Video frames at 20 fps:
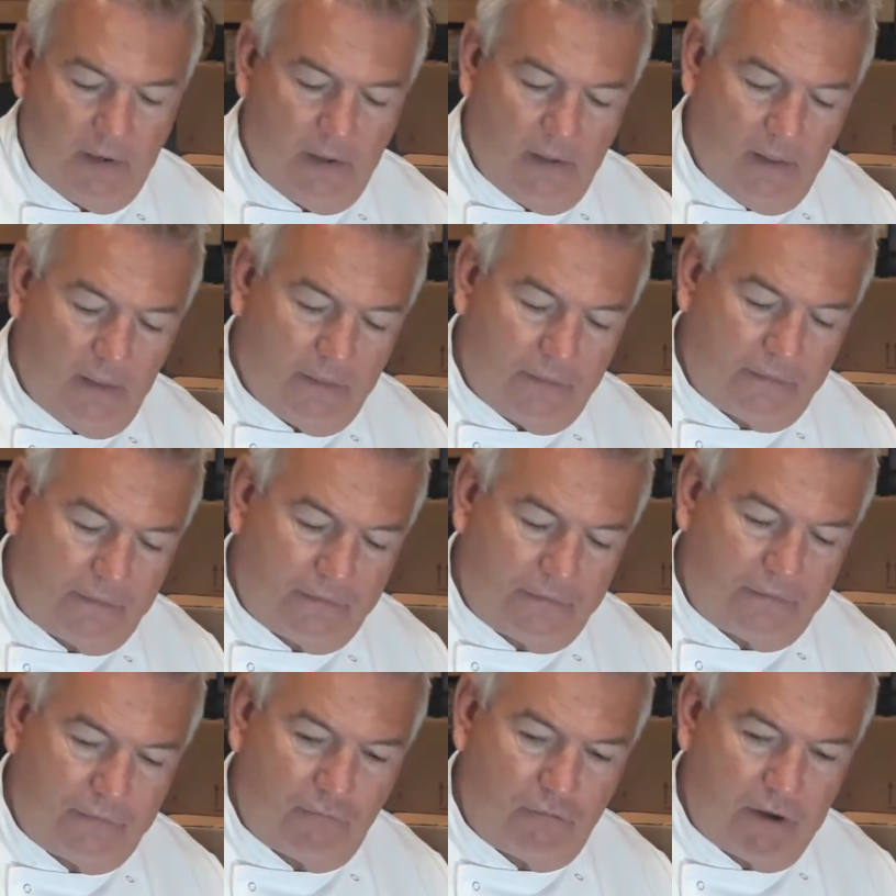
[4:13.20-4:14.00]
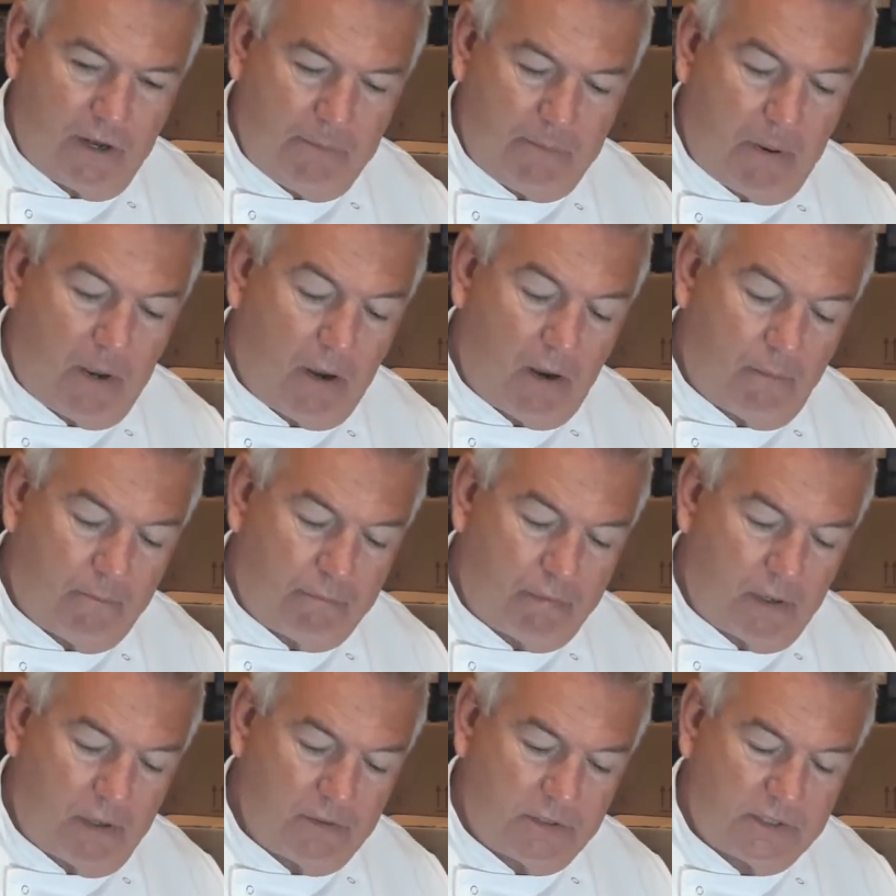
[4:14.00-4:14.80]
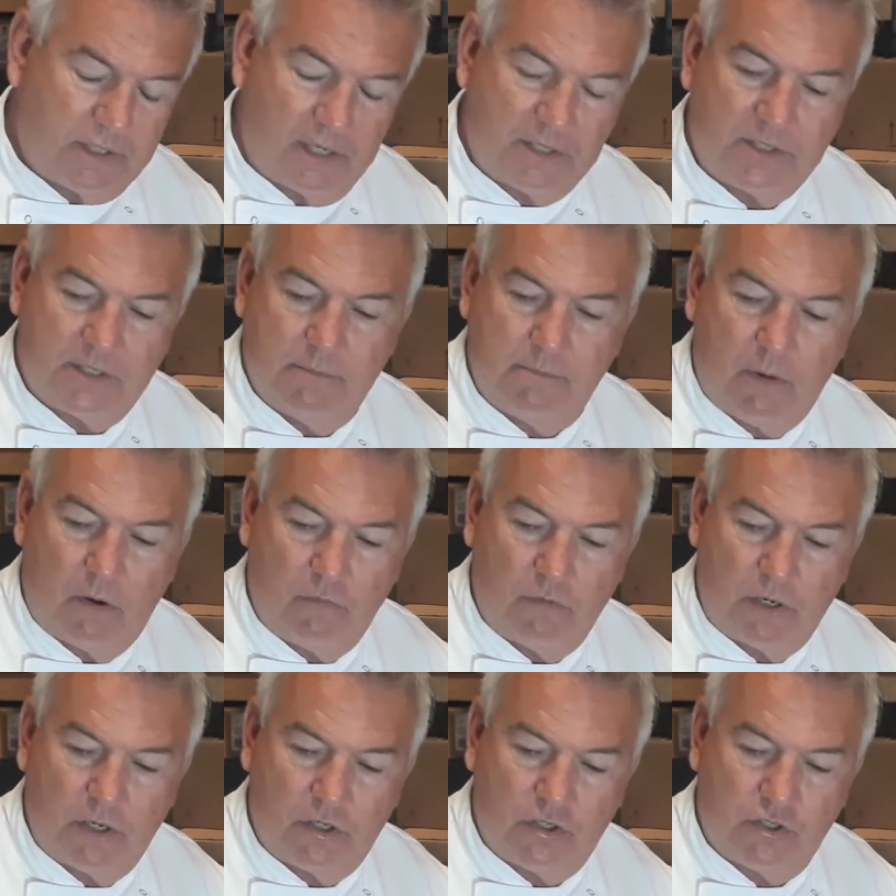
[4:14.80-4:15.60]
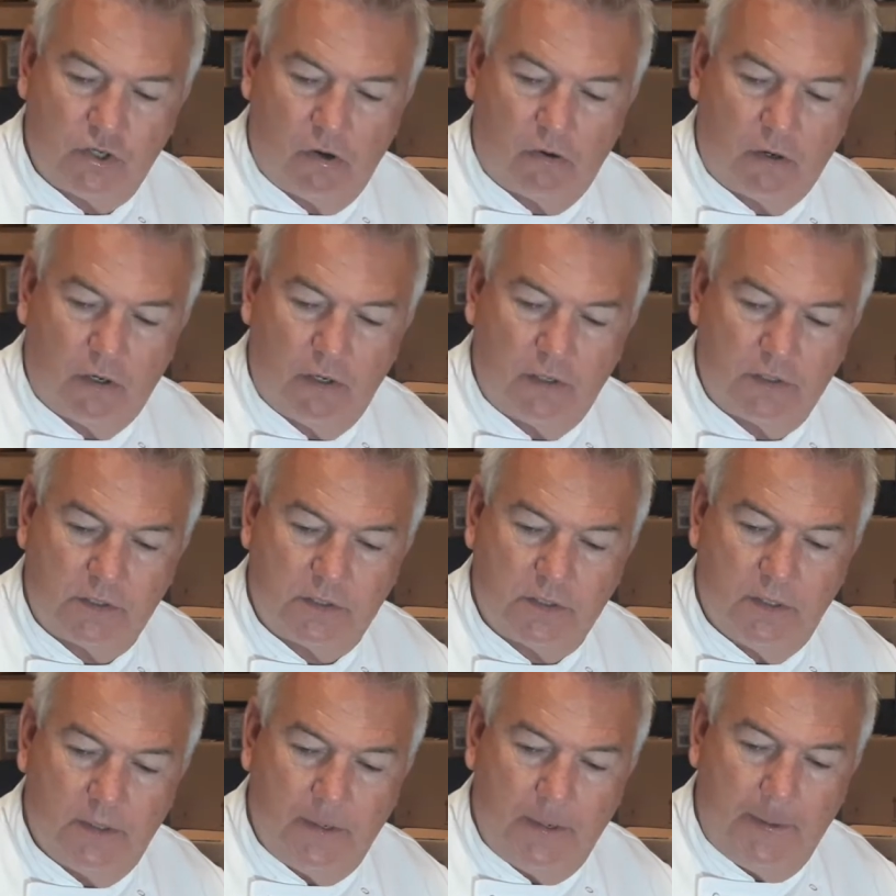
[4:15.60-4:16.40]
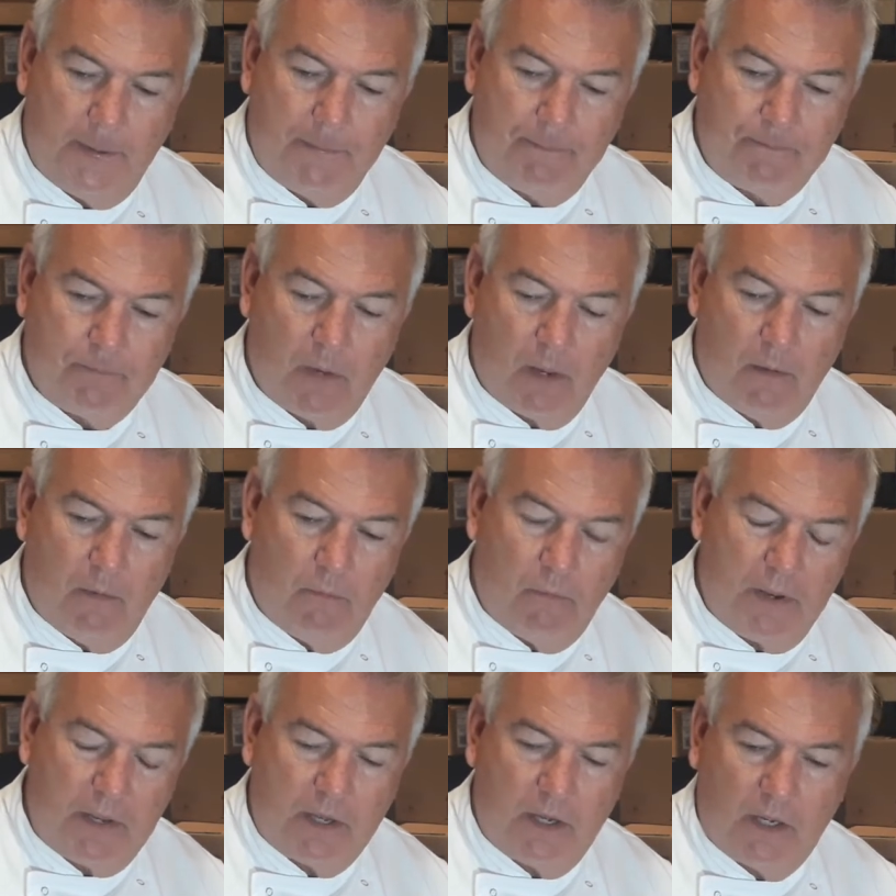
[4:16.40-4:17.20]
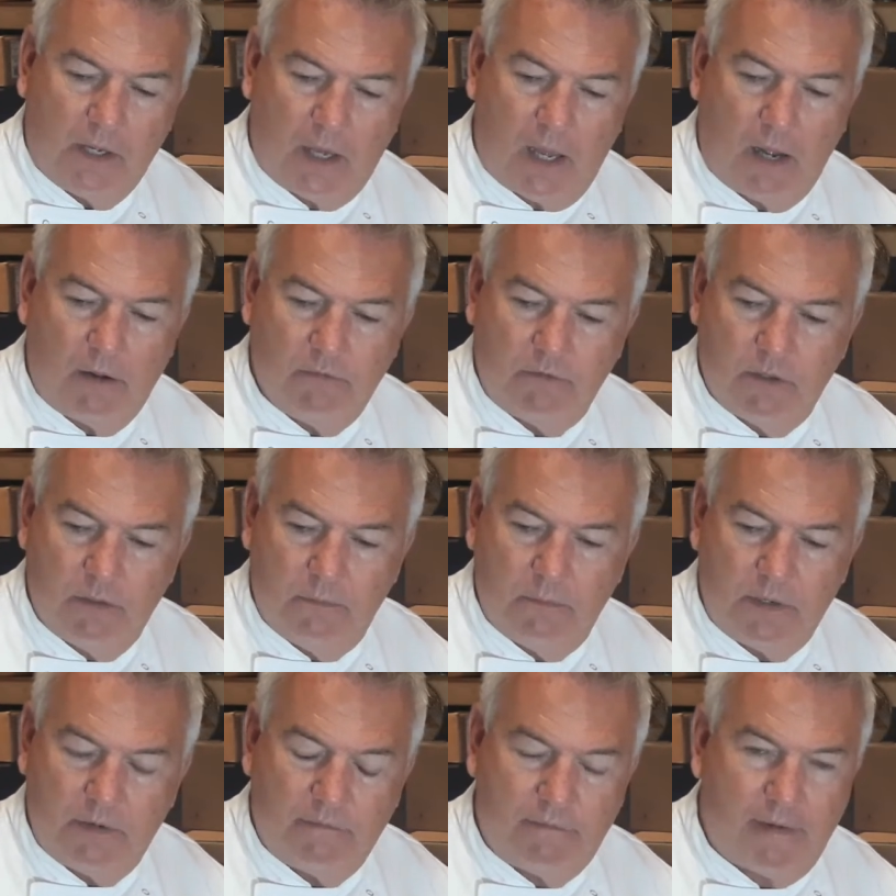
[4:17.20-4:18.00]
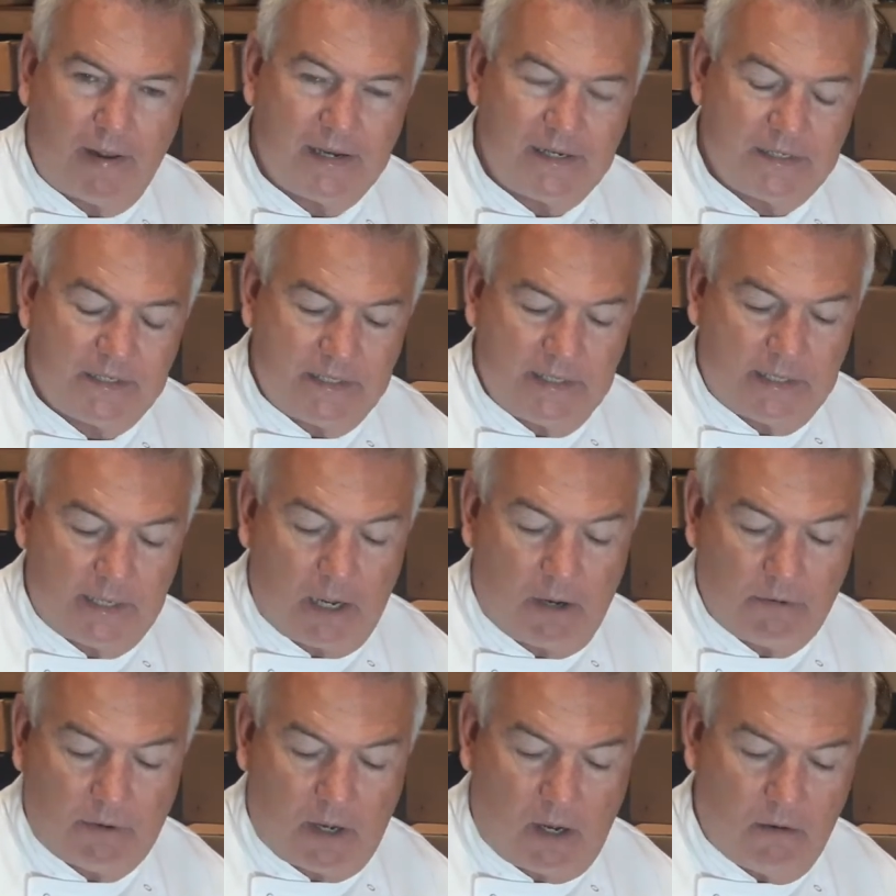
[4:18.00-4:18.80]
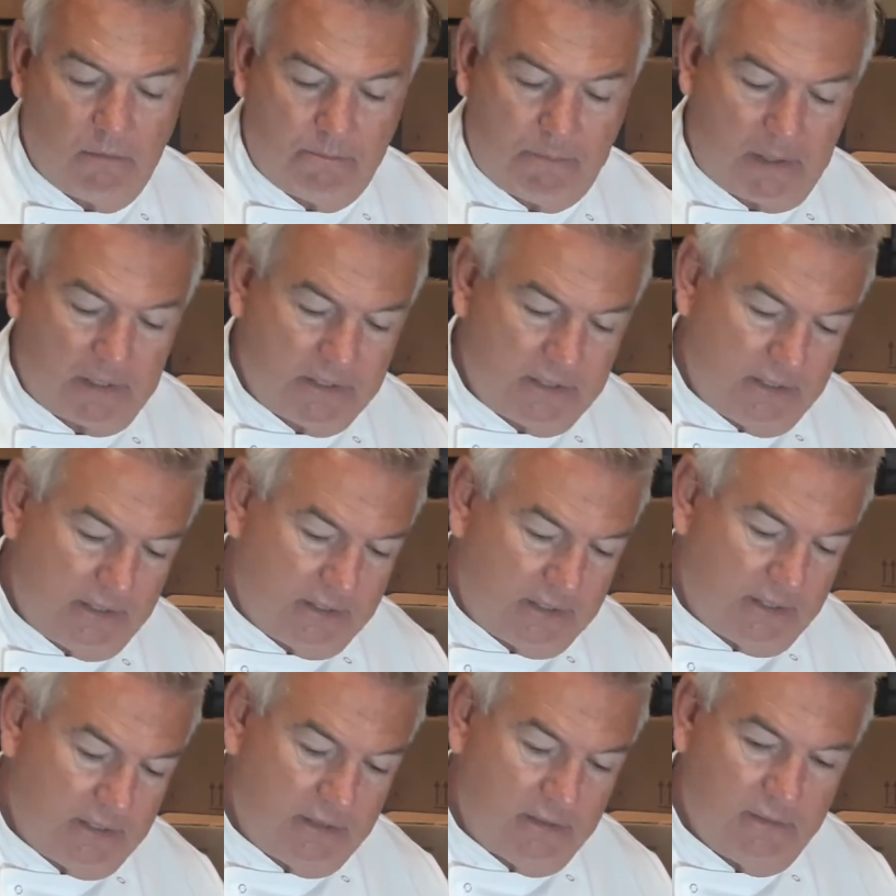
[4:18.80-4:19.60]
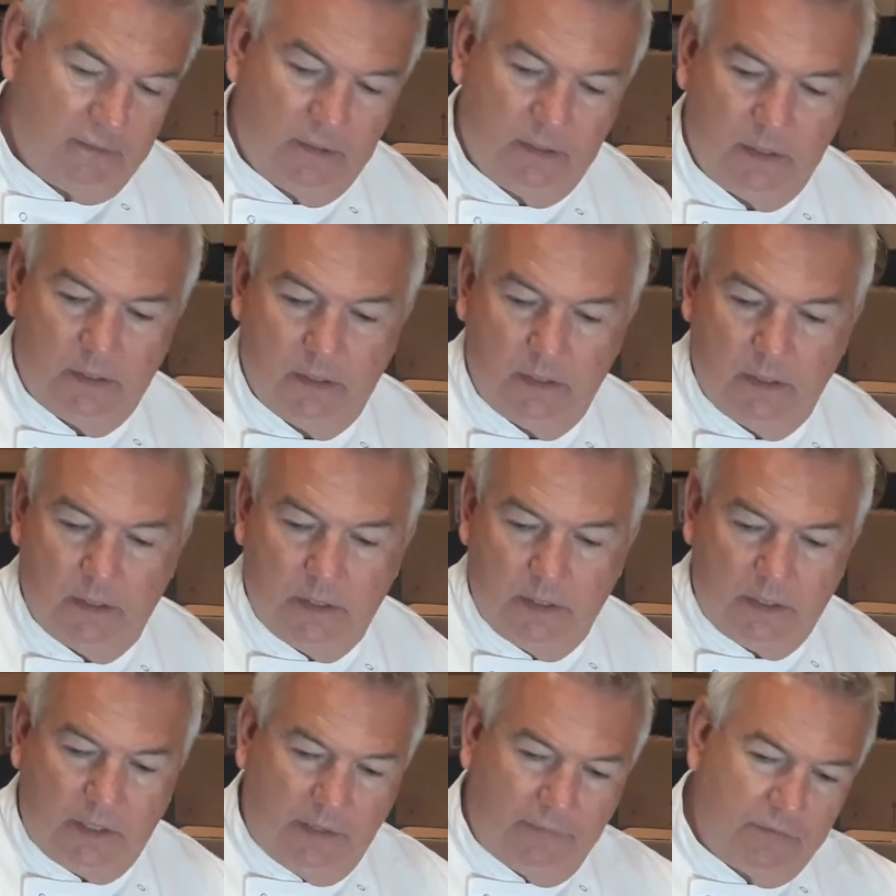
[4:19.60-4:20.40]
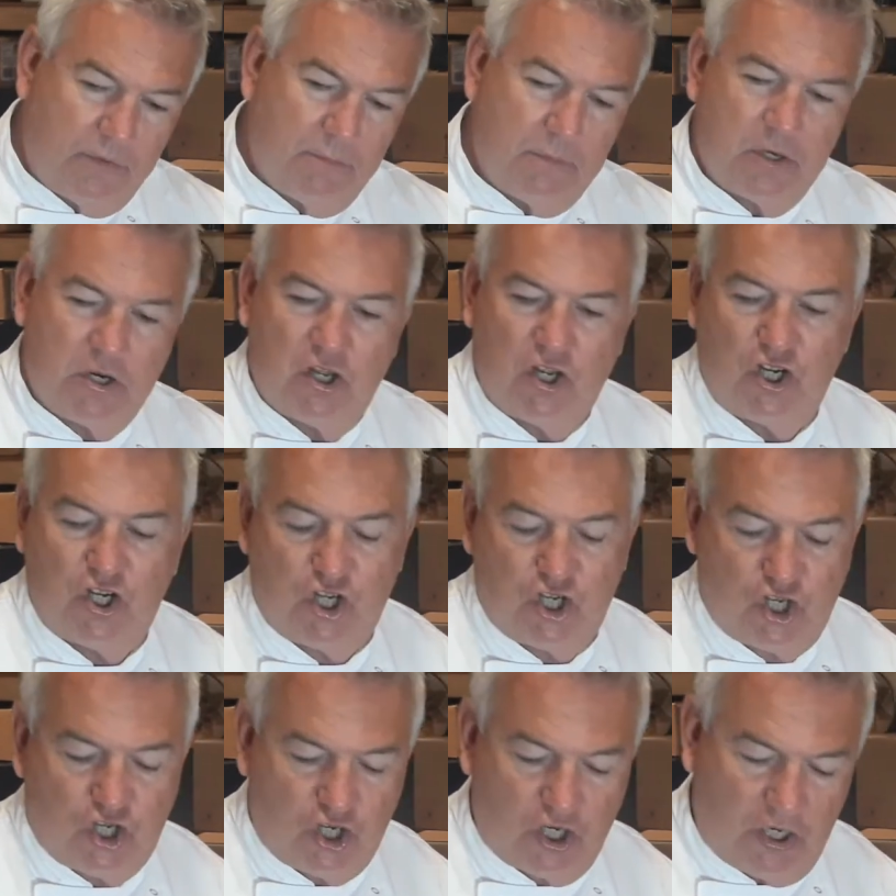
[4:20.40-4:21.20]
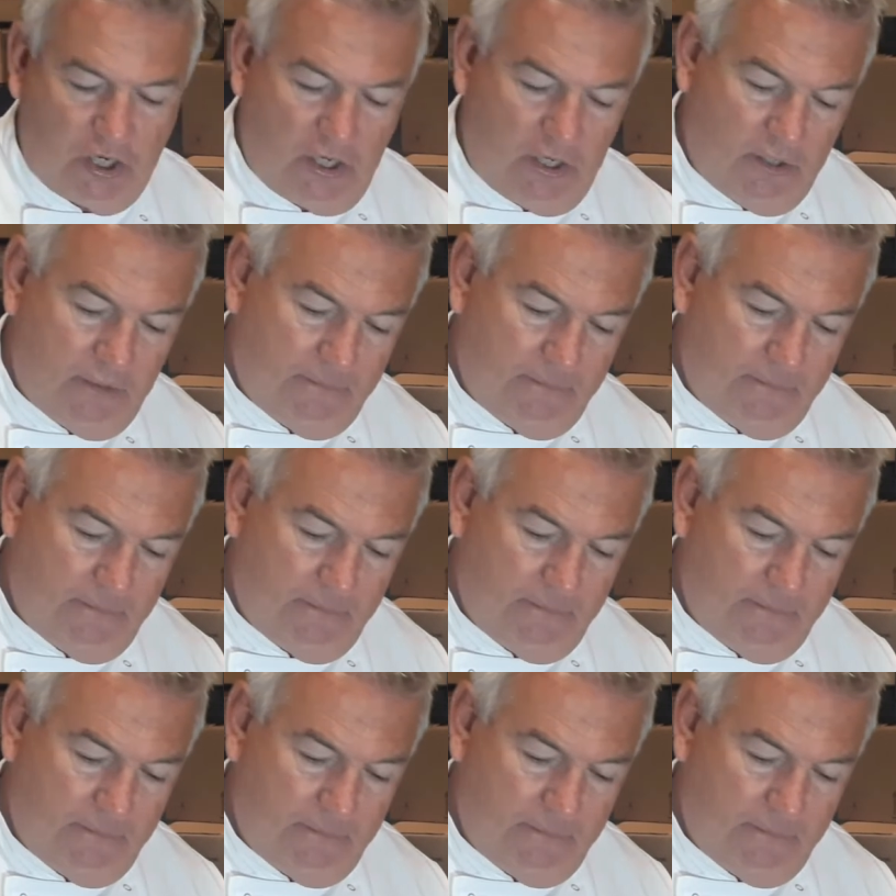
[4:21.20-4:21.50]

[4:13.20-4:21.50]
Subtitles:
3-part process, the moulded chocolates. And we can coat them in fancy cocoa butters and give them a nice sheen.